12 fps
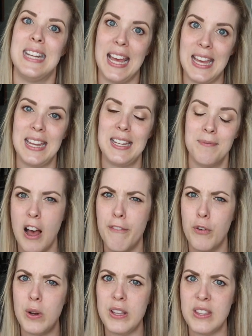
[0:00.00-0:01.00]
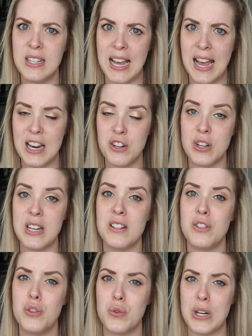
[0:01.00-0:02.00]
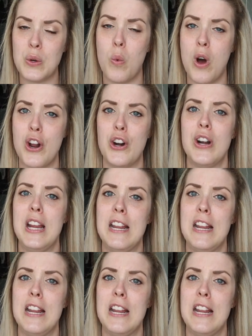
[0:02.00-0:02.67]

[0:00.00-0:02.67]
day. Avoid the diet drinks, drink water.